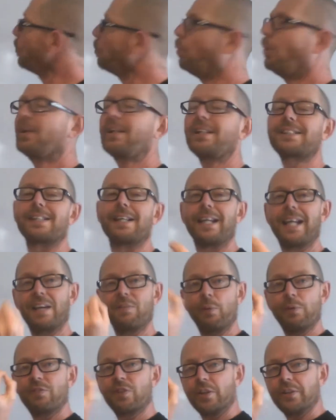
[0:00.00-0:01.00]
What is,
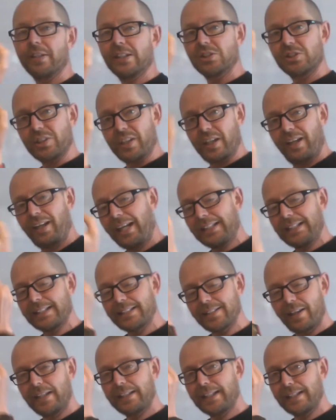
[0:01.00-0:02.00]
if we've got these tiny
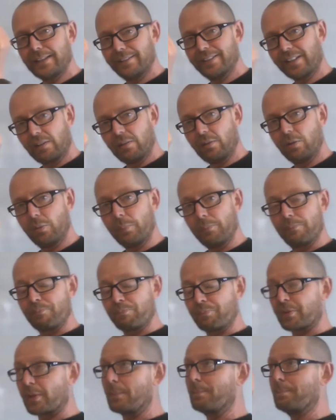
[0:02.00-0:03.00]
little
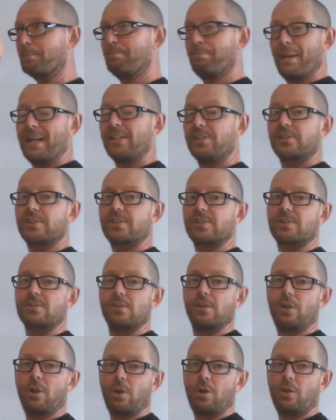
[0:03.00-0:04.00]

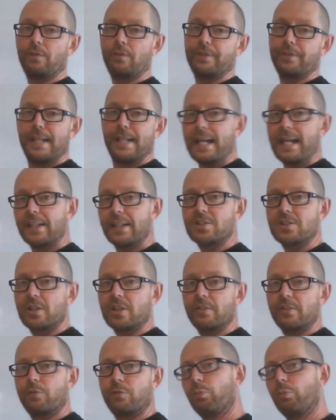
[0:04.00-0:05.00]
bits of
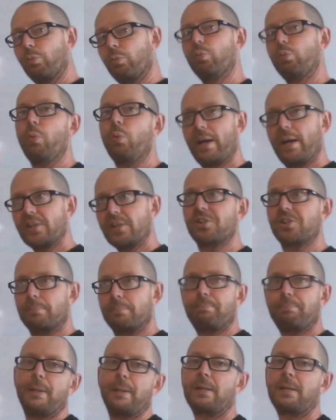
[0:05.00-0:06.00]
negative, where's the
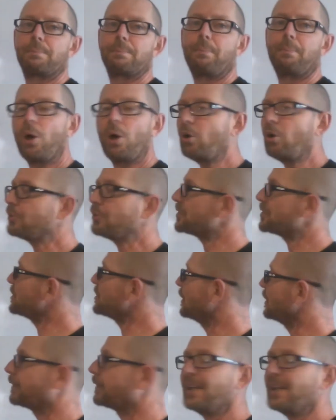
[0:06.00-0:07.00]
big
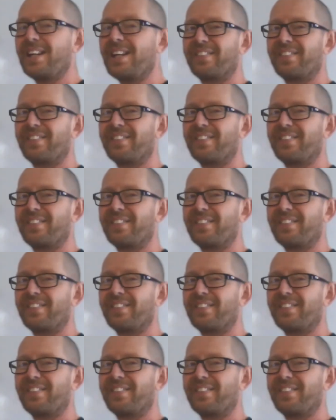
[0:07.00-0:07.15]
positive?